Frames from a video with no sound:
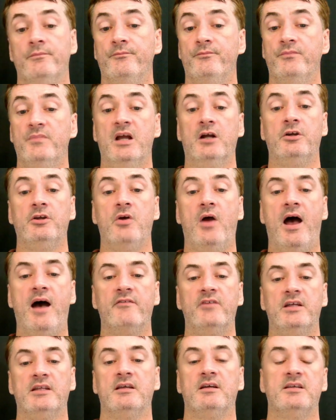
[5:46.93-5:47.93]
There you have
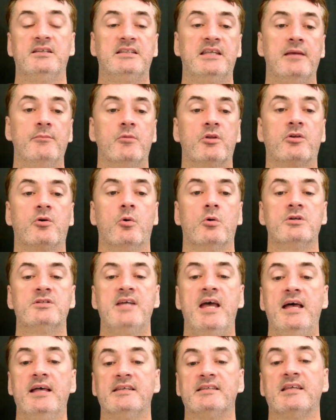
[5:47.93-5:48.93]
it. Same with
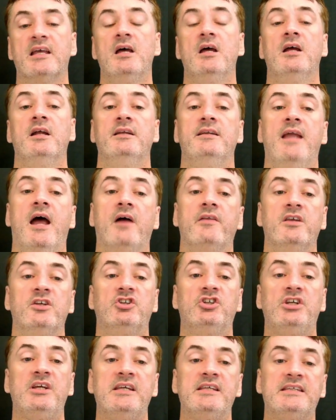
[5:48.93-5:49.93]
Cortez. Now that
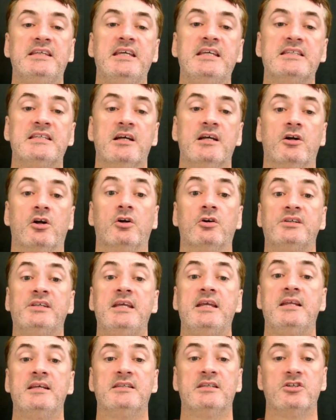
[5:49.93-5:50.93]
she sees that her
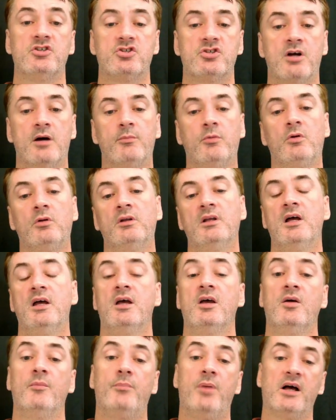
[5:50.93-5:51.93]
seat is in trouble,
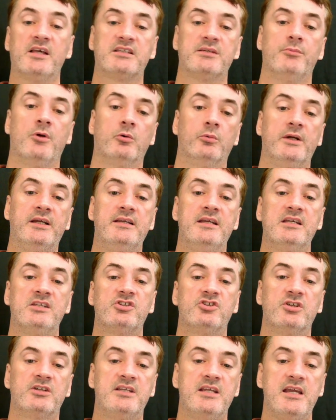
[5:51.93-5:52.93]
possible
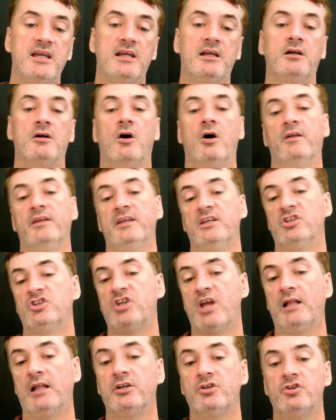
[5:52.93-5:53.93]
redistricting, all these
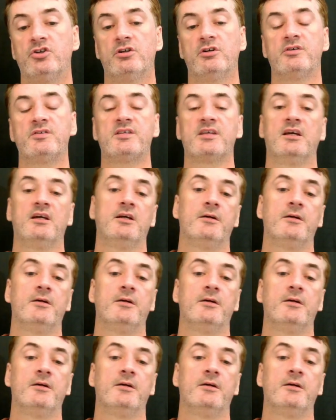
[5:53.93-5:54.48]
challengers,